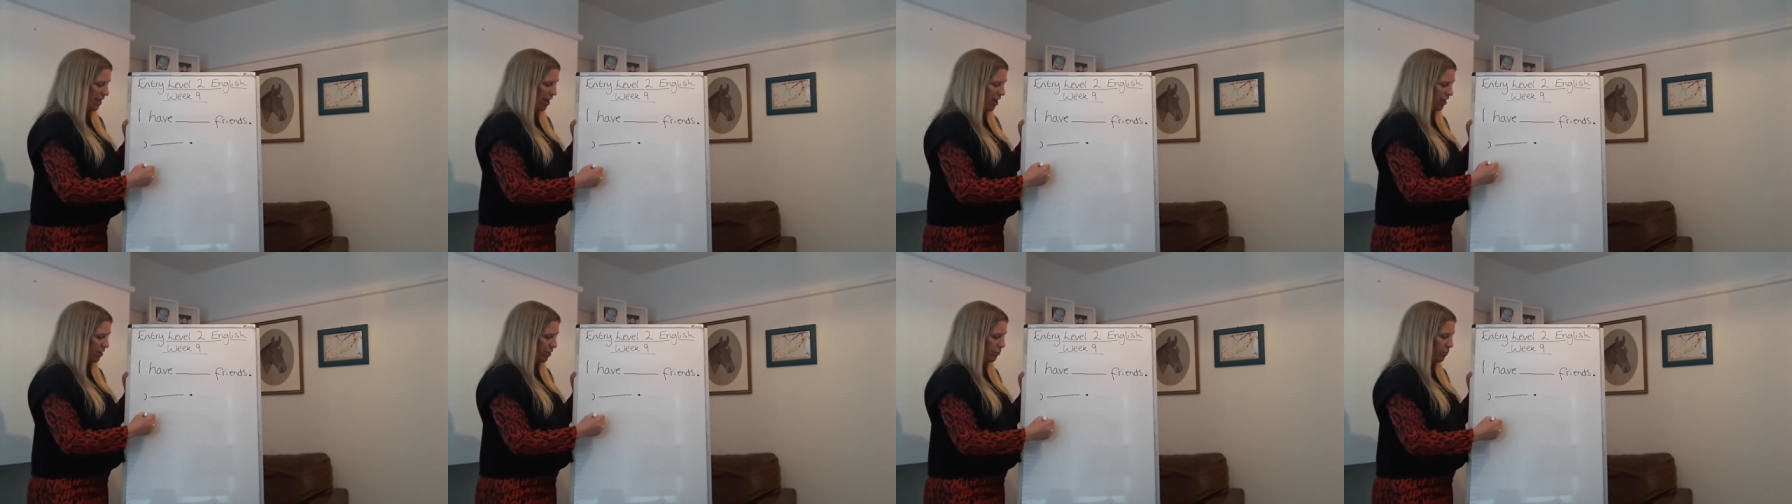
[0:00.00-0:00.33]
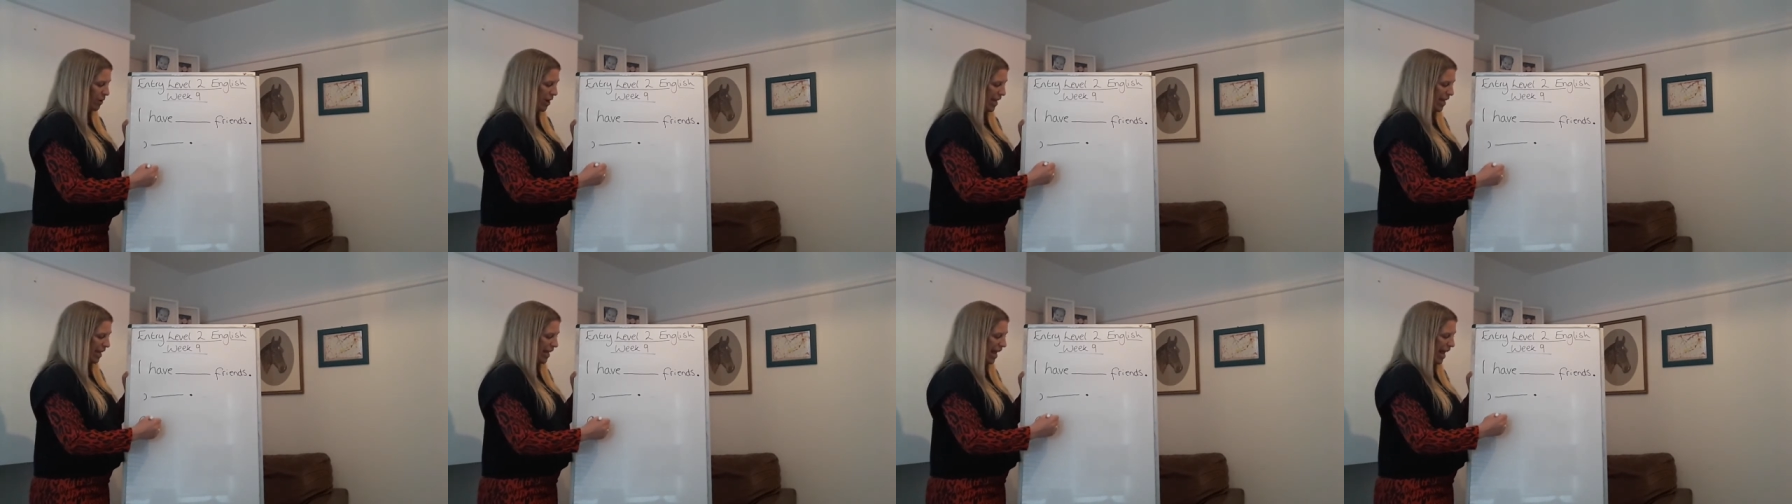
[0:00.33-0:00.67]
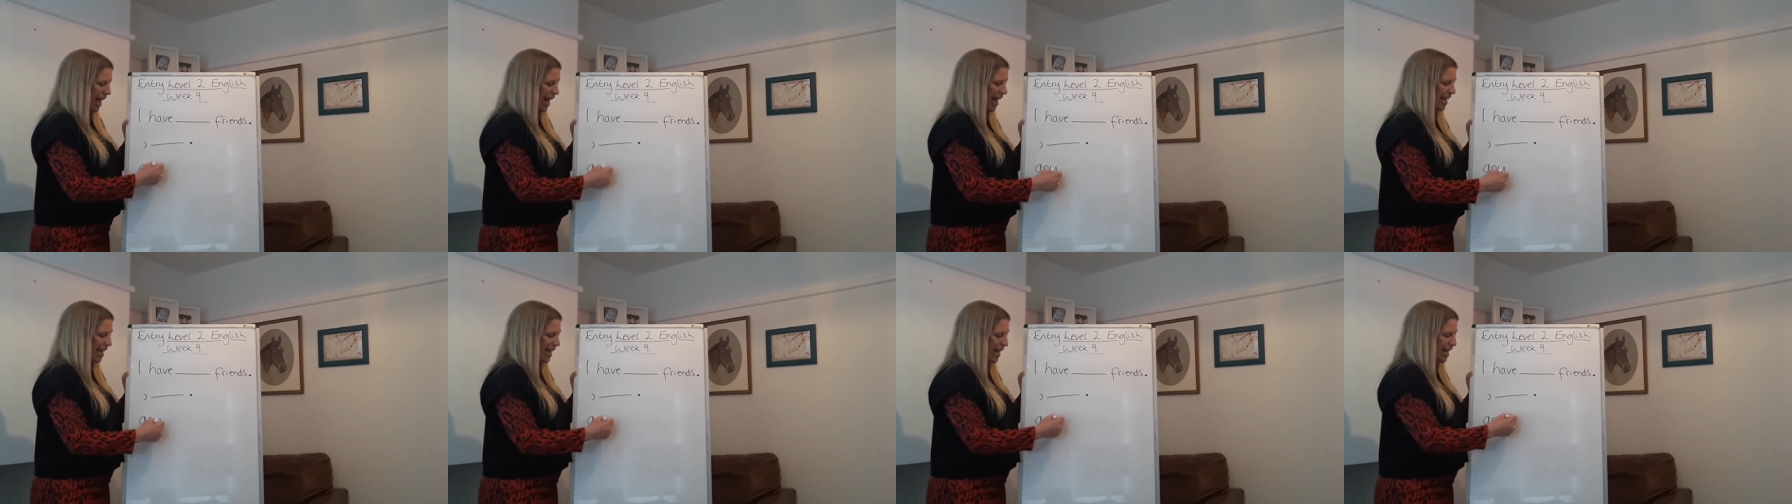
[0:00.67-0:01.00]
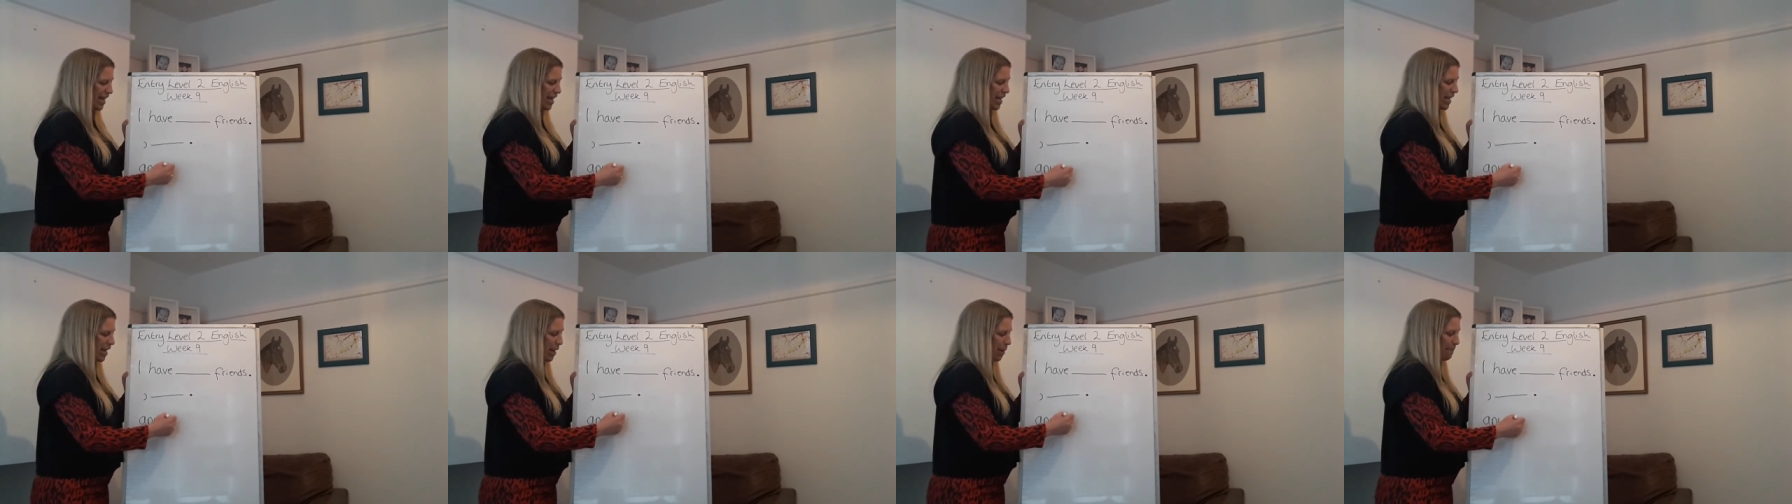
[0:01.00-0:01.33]
last week:
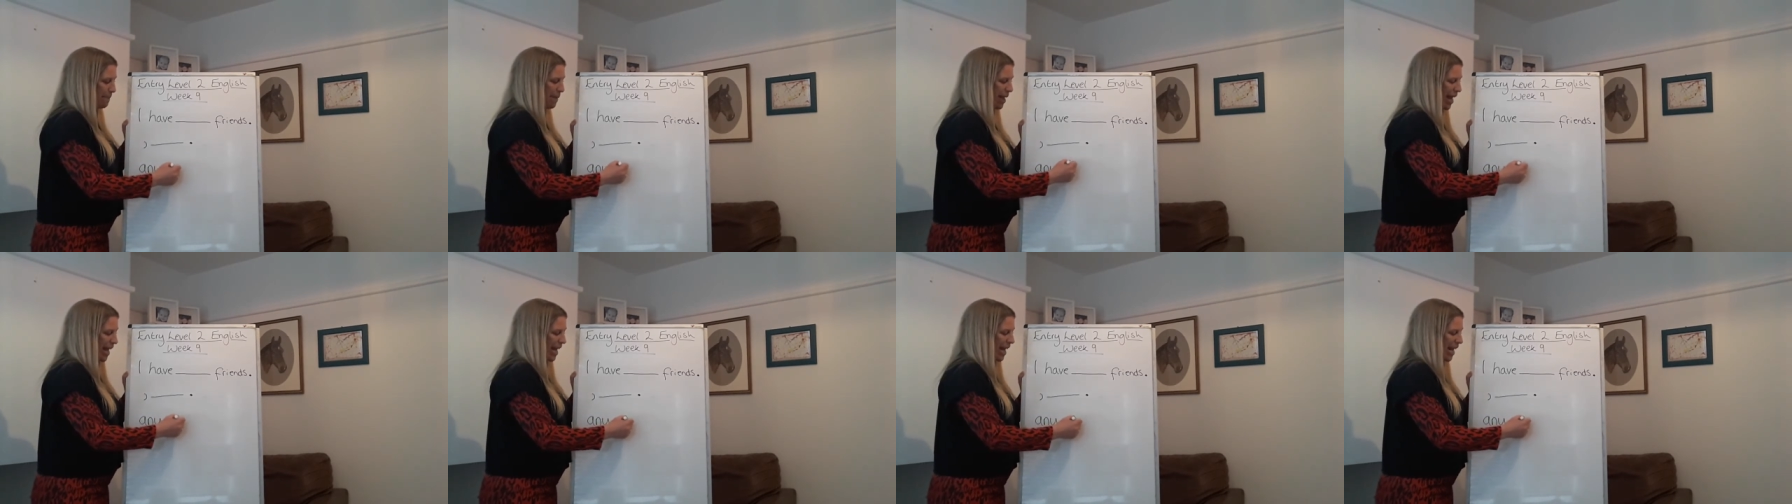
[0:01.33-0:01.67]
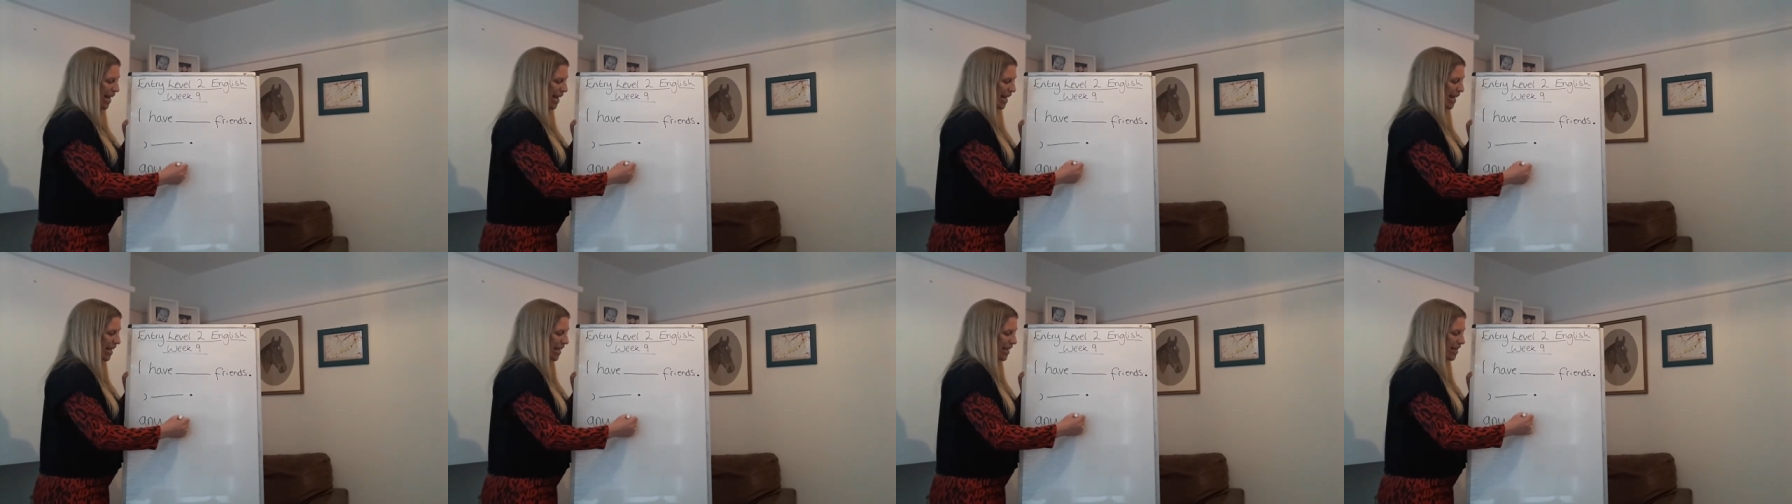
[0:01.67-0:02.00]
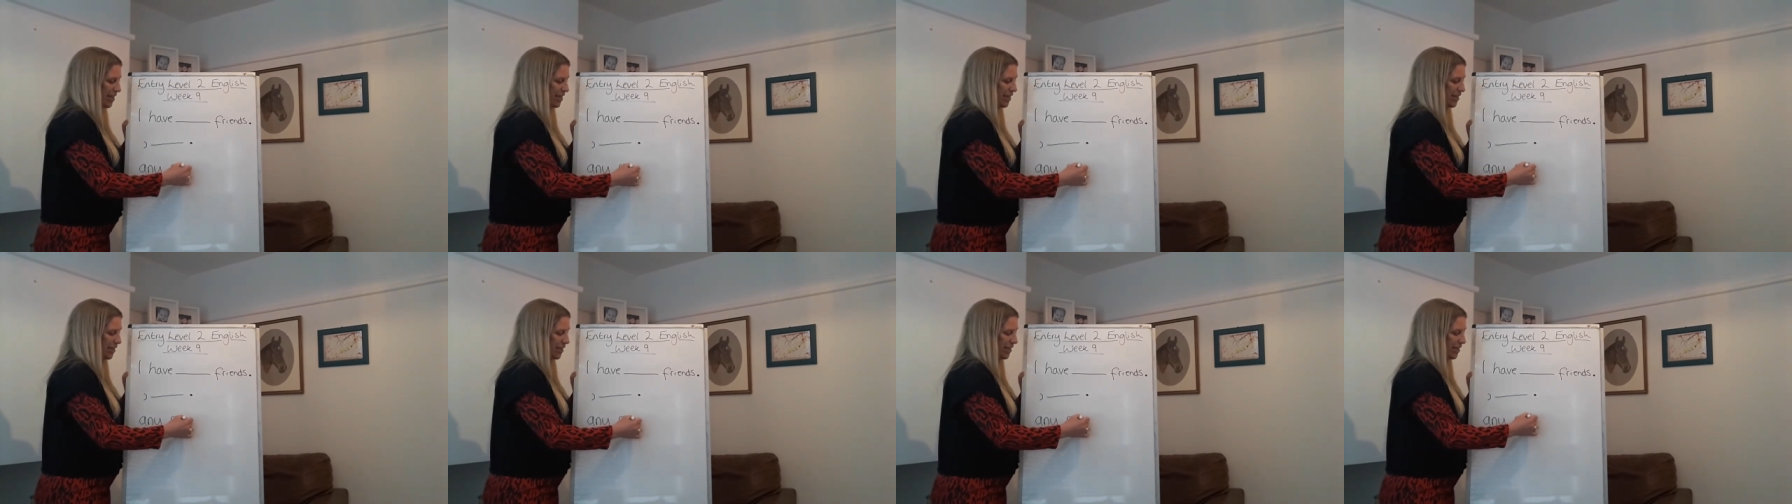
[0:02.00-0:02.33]
any, many,